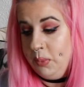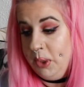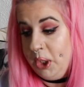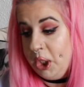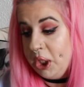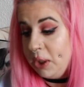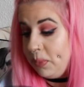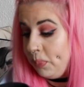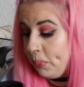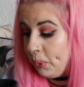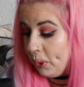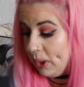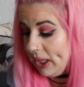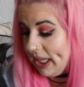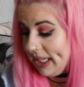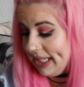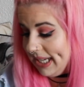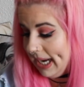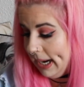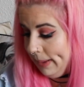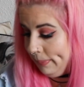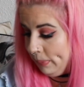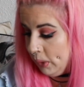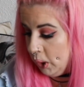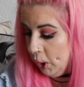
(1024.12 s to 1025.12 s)
which is pretty
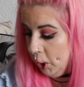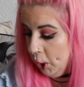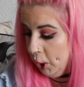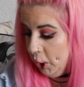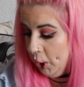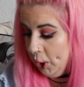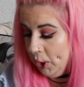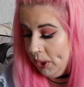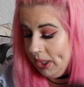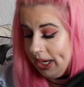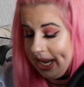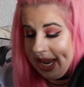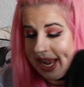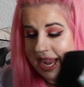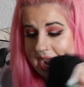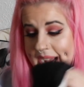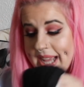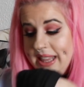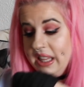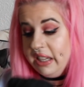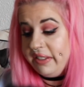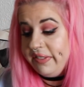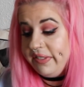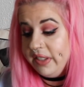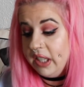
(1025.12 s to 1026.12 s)
damn good.
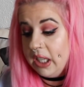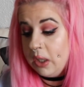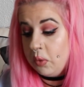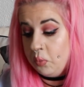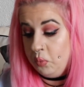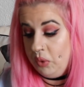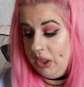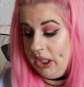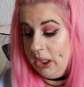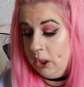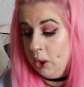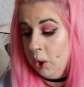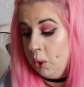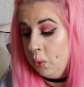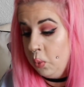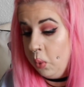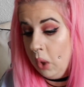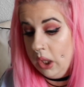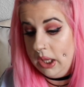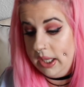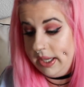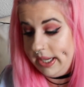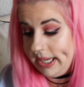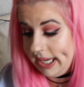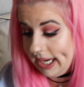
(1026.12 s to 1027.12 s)
And they feel like really good
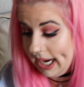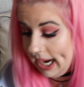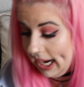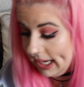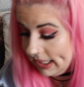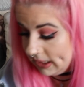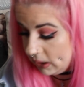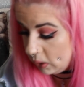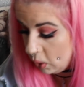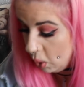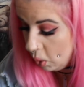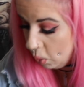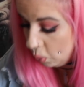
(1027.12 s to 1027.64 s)
quality as